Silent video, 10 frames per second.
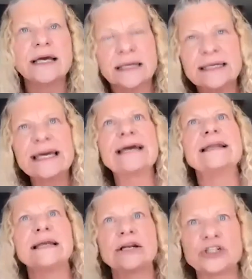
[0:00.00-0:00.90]
get
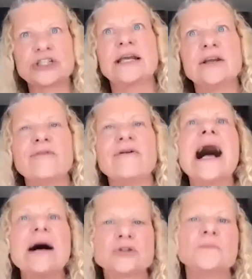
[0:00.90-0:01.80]
an understanding of
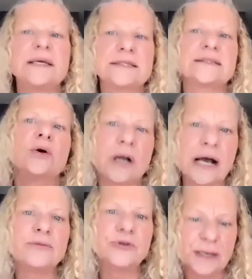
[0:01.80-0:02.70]
how to best load or
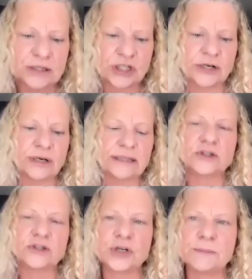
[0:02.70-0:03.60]
how to best generate the
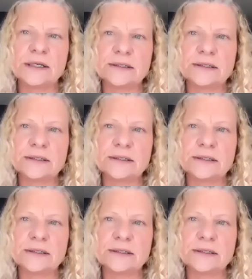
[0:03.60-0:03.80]
treatment.